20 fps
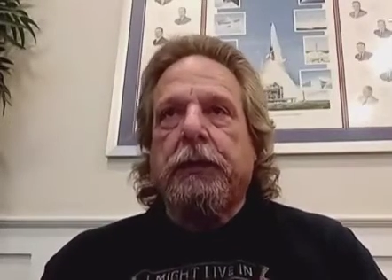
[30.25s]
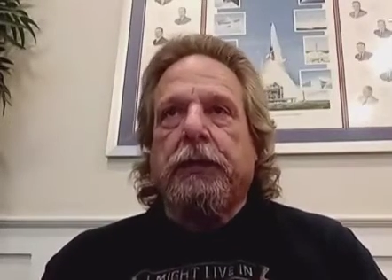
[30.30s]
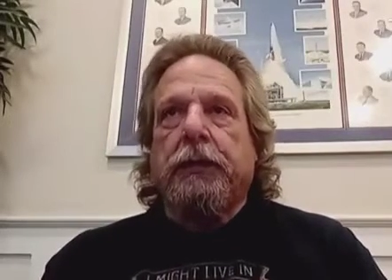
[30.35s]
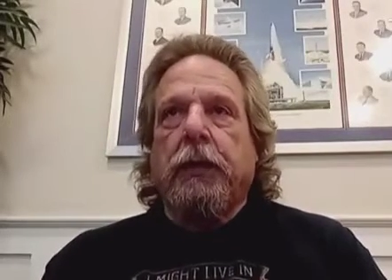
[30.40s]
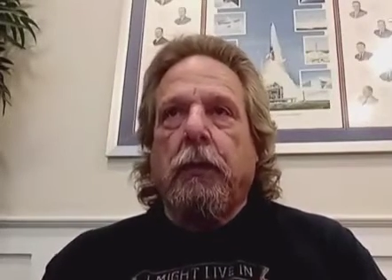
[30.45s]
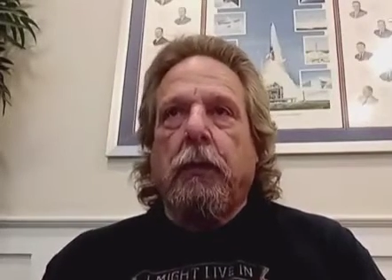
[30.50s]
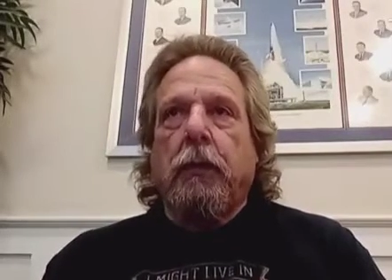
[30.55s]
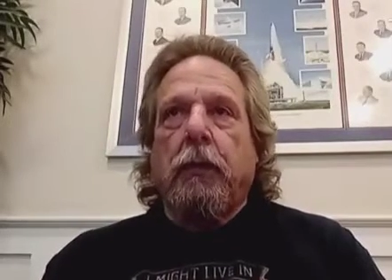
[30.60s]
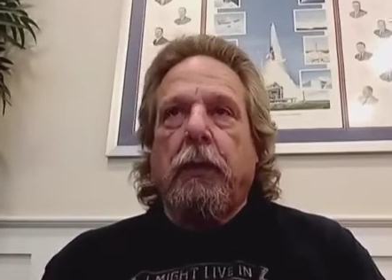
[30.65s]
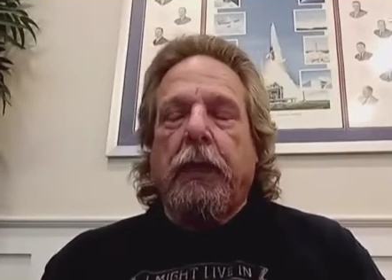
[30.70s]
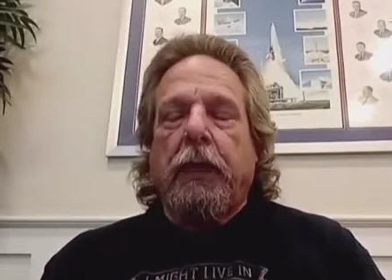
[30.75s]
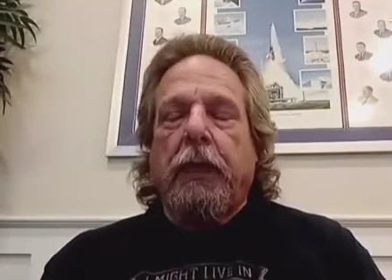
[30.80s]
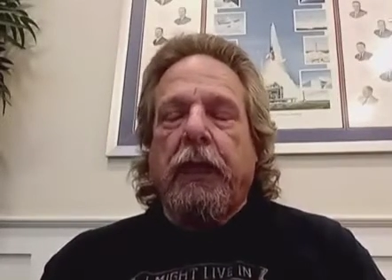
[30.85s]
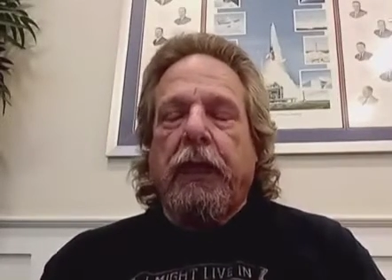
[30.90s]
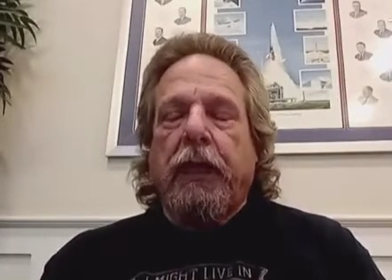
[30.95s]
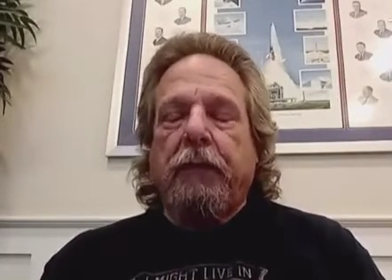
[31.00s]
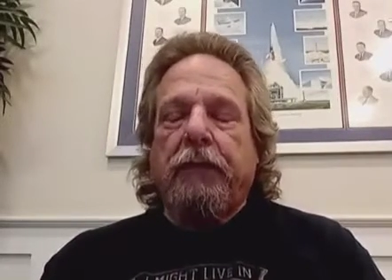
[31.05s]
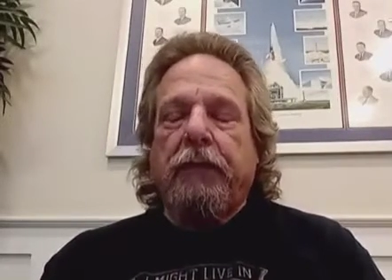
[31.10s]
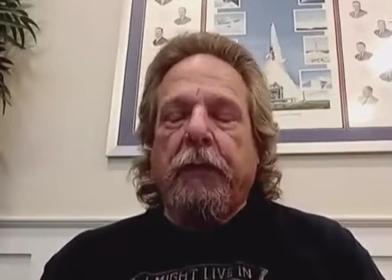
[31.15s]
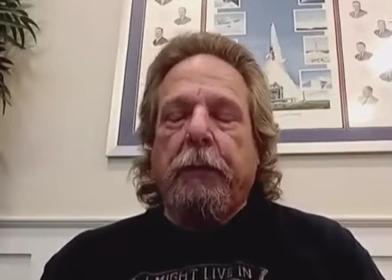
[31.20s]
So
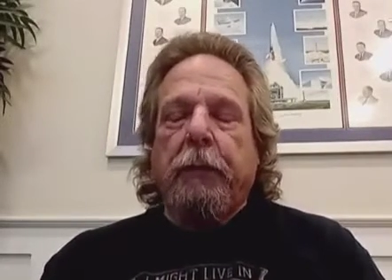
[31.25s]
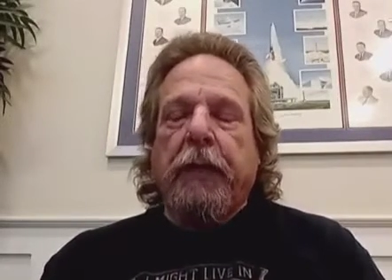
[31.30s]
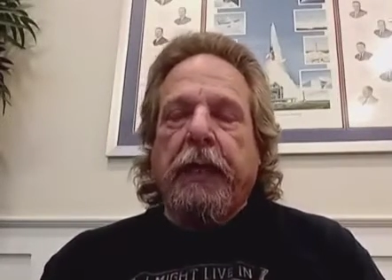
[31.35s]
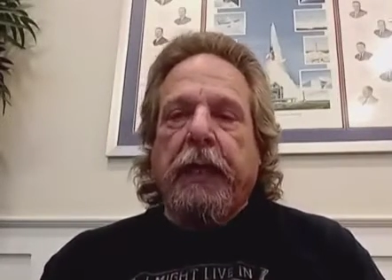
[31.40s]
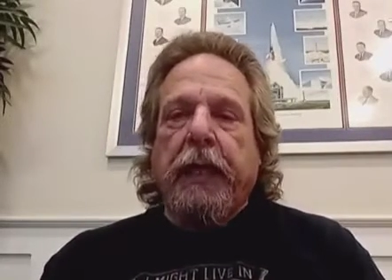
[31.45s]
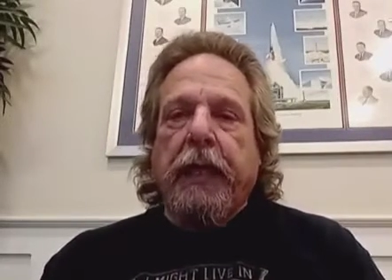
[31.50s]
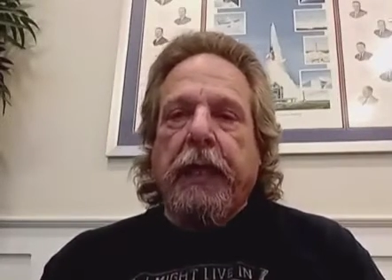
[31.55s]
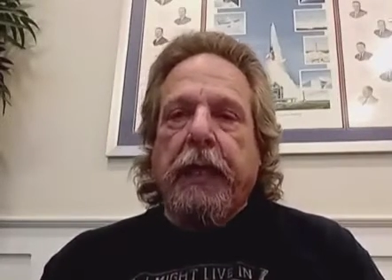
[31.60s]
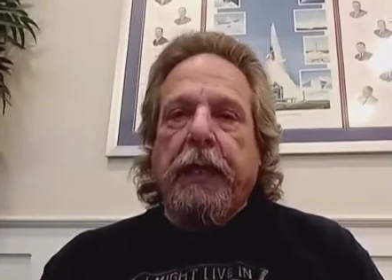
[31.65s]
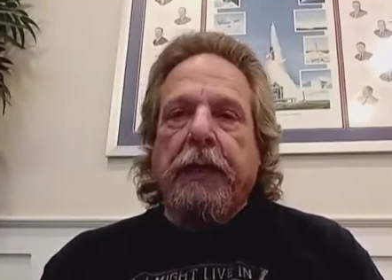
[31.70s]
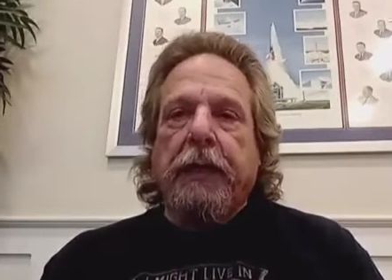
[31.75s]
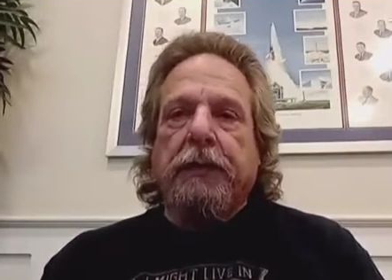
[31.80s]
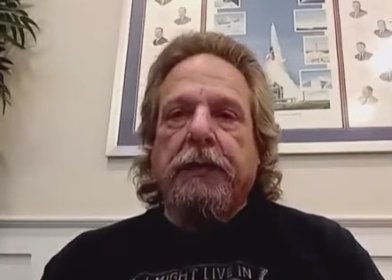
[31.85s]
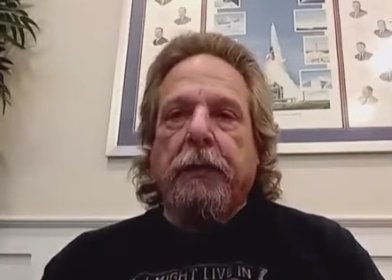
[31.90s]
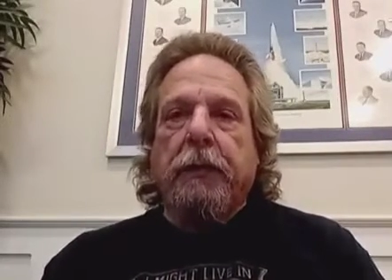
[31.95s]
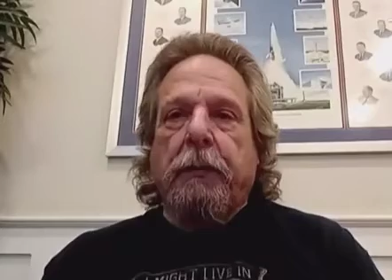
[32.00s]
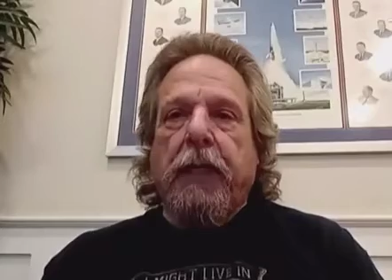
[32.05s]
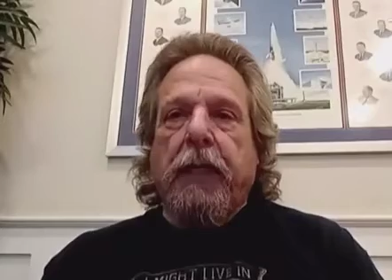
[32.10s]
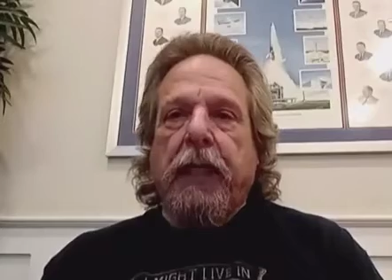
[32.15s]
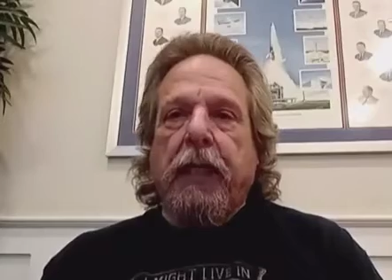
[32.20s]
it left the
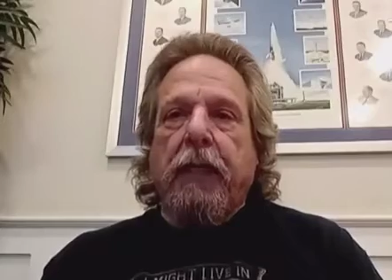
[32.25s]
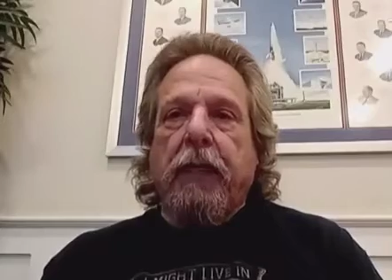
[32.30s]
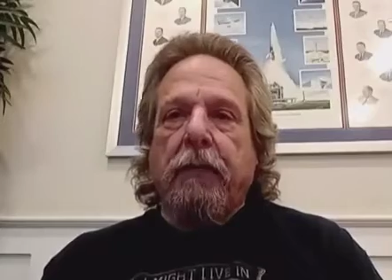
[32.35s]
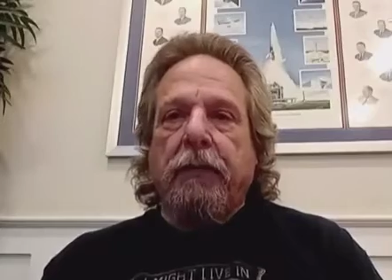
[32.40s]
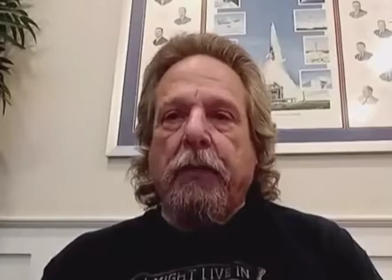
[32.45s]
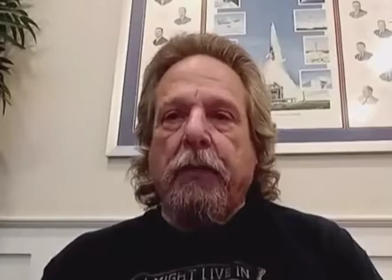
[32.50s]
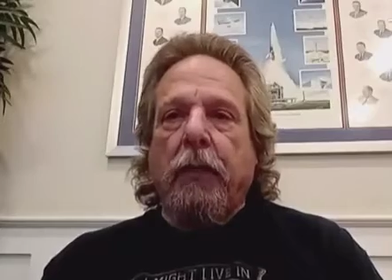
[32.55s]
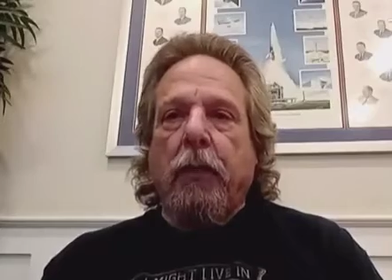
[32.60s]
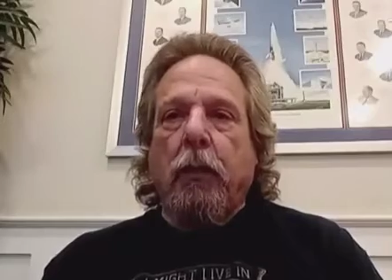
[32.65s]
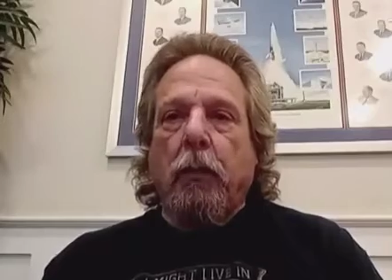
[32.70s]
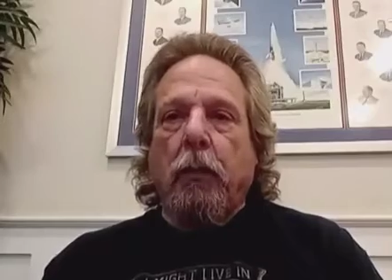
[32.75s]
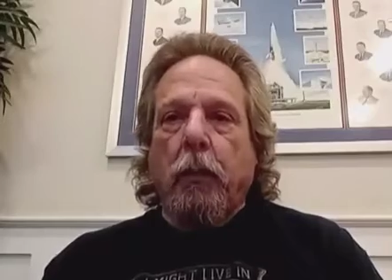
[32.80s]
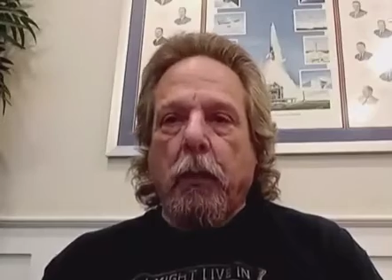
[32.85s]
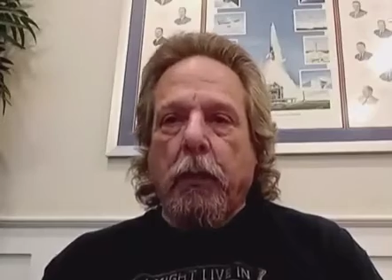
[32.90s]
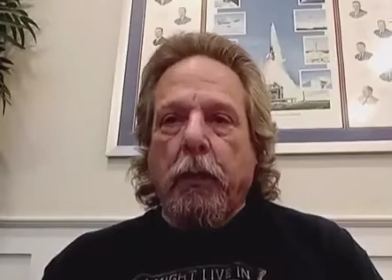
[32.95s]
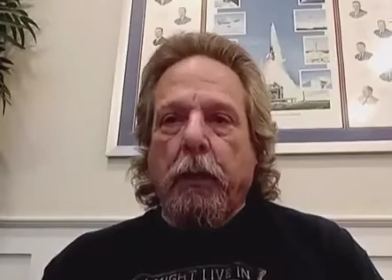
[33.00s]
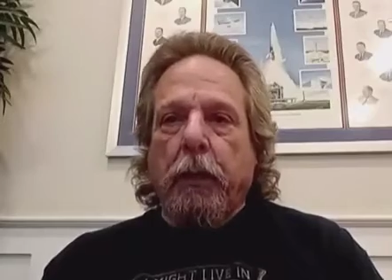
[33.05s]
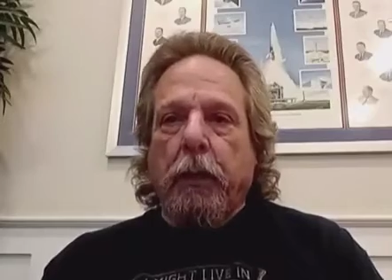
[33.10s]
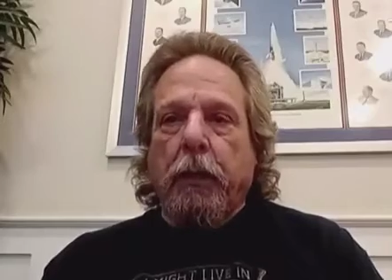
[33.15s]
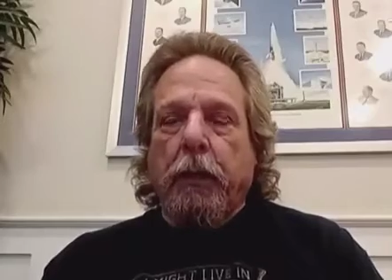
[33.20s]
mechanics to buy off their own
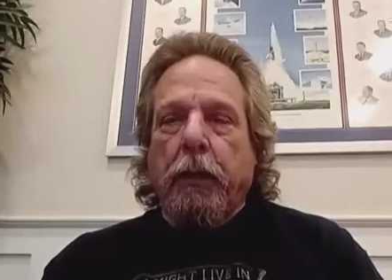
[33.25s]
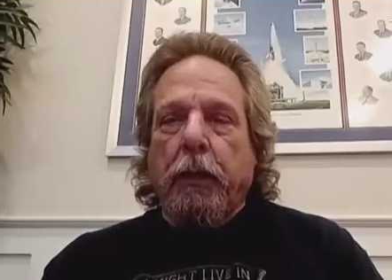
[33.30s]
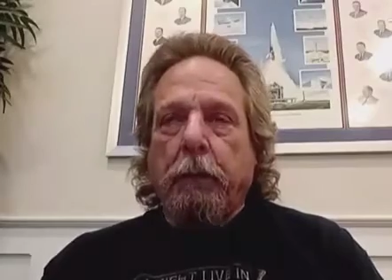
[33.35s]
work.